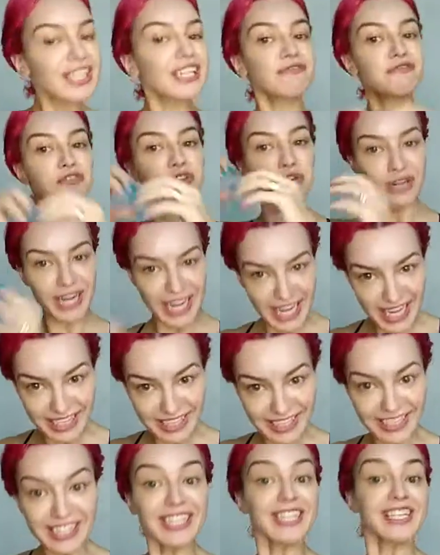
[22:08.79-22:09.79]
if you're
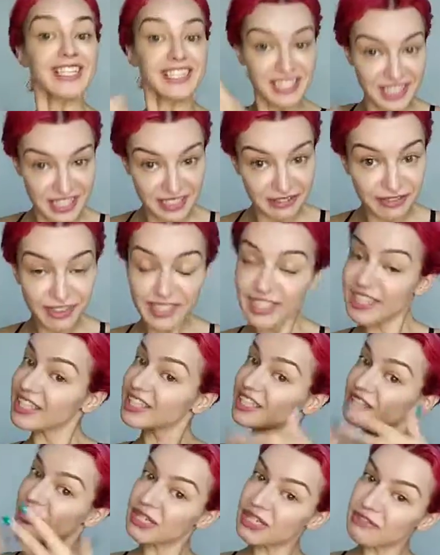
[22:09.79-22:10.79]
80 it's different,
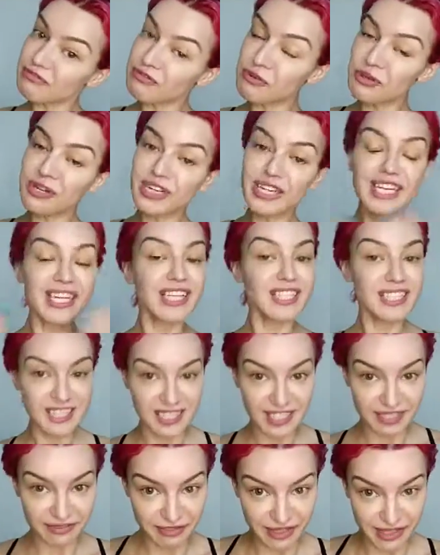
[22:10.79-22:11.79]
and you're 40 it's
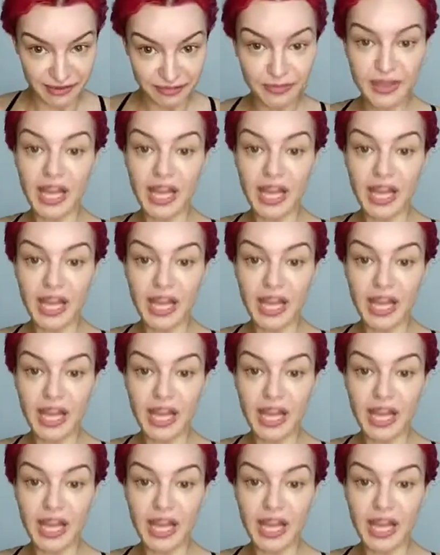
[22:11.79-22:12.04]
different.